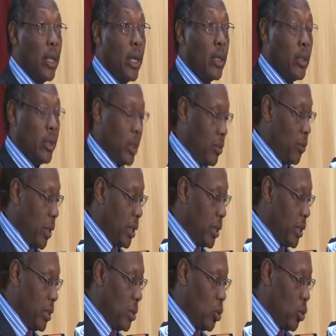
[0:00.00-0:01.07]
that
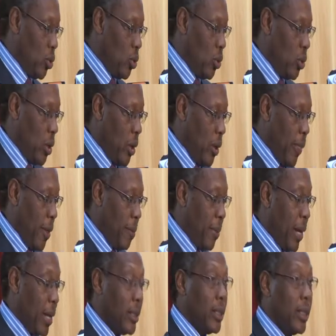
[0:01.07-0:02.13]
went into
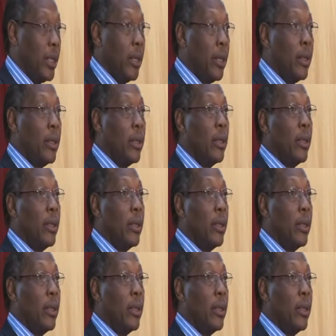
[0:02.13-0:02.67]
passing